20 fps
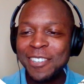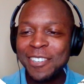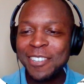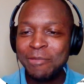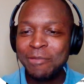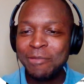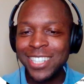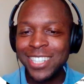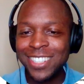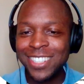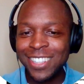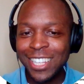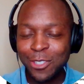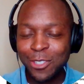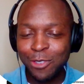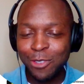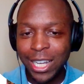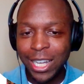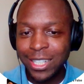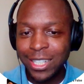but that's
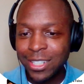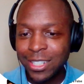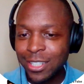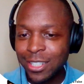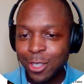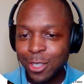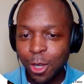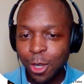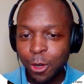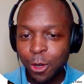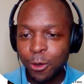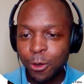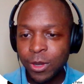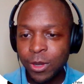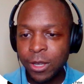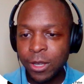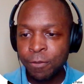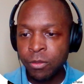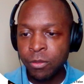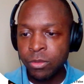fine. So
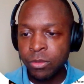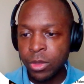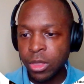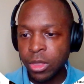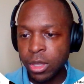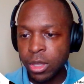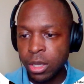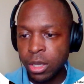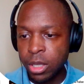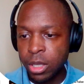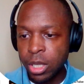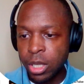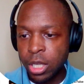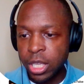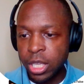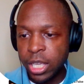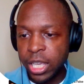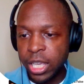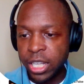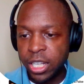
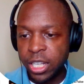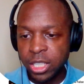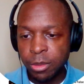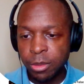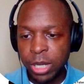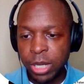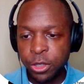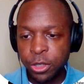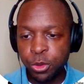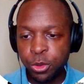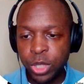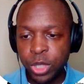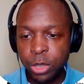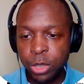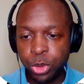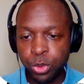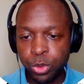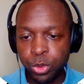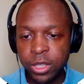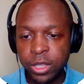it doesn't bother you that it
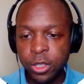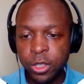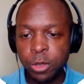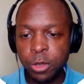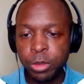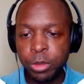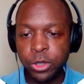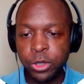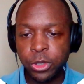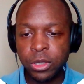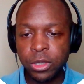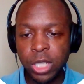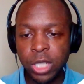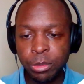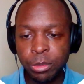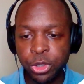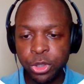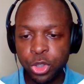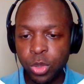was written in third person. Numbers